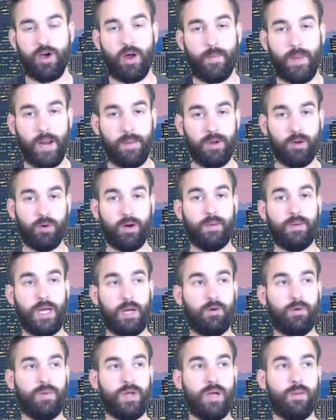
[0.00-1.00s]
thought maybe
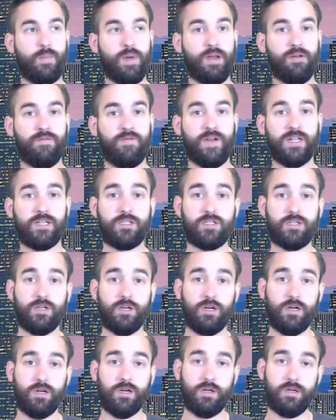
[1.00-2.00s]
it would be a benefit
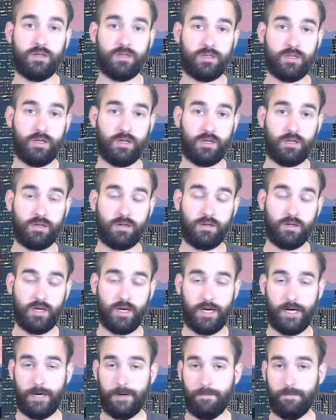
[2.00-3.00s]
to
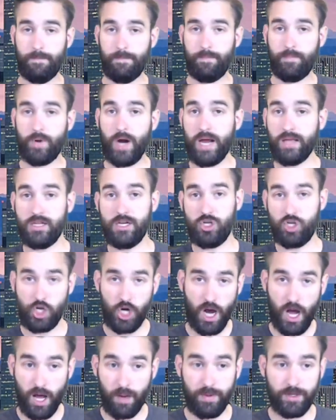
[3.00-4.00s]
Bradley
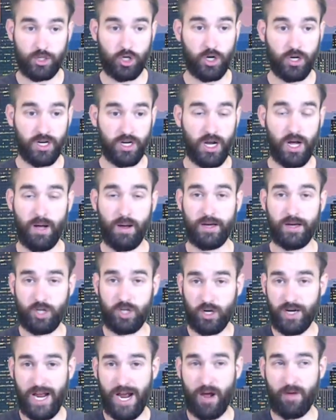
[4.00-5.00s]
Chubb. It turned out
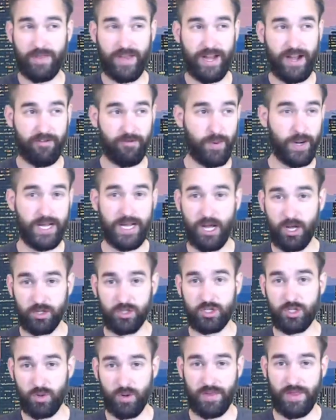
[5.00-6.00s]
that everybody
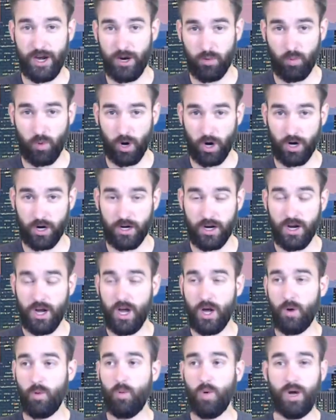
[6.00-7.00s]
else doing their work
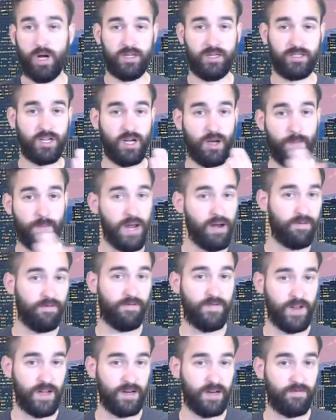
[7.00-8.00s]
was a
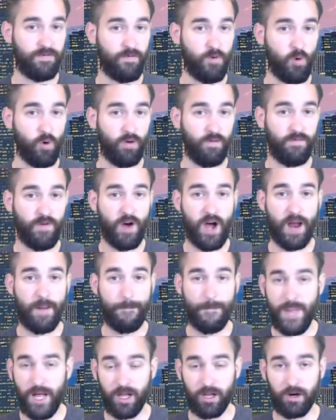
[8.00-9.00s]
benefit for
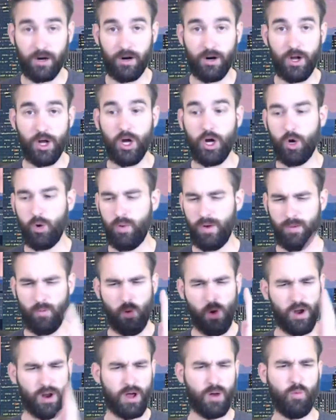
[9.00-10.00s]
Von Miller, who
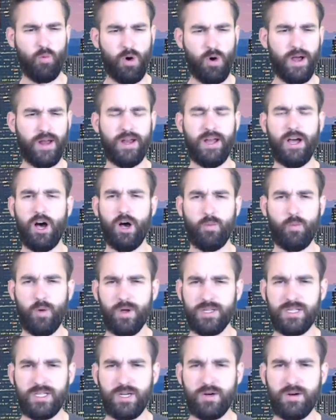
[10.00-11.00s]
in one-on-one on
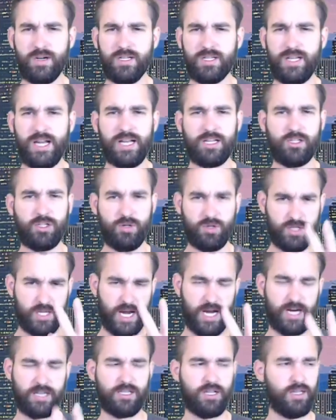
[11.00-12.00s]
one series, he had 2
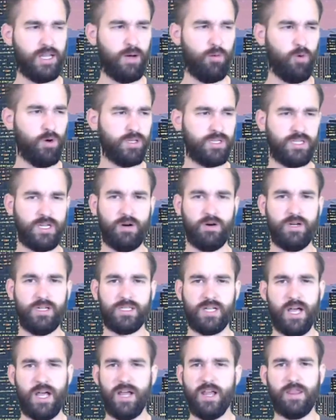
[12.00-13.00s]
sacks on that one
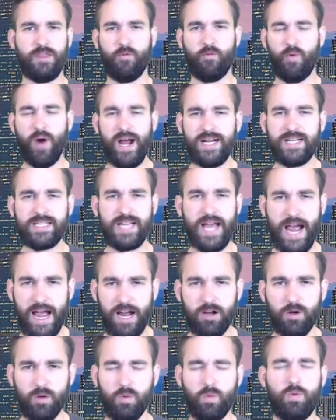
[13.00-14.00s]
series. The right
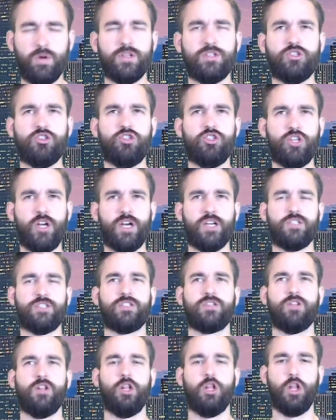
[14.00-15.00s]
tackle was
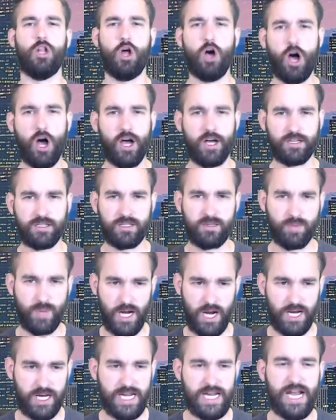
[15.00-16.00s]
just lost,
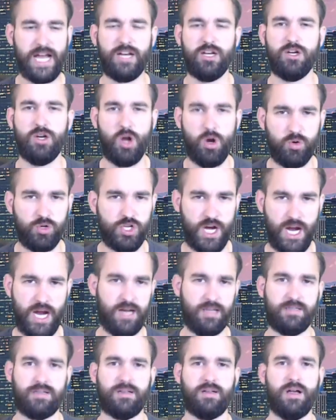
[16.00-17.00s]
man. He had no
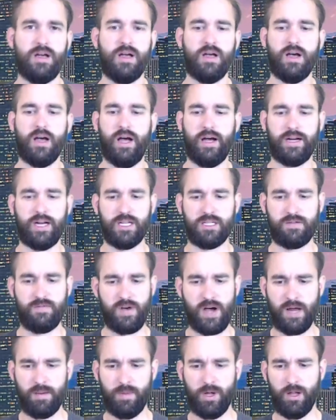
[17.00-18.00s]
chance
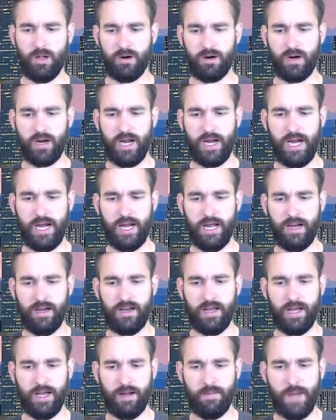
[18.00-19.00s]
against Von Miller,
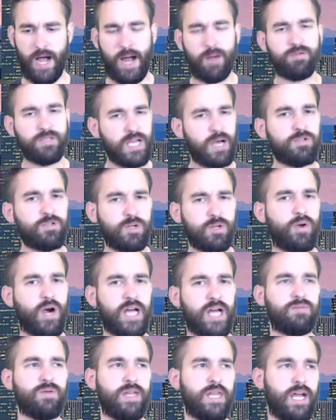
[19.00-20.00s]
and I was
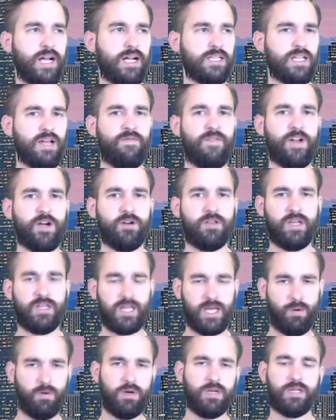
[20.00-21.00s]
surprised by that because I figured
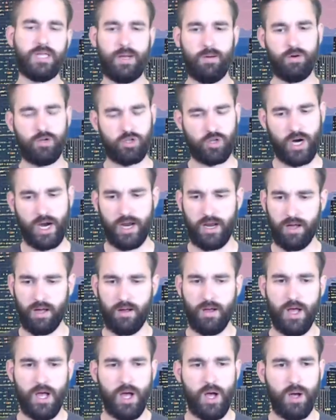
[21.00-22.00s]
that they would try
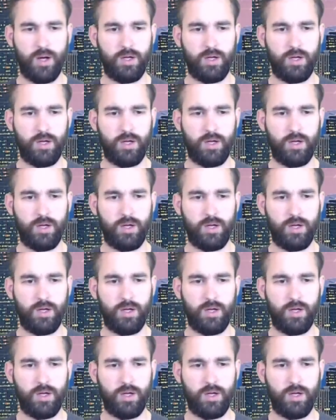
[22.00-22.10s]
to,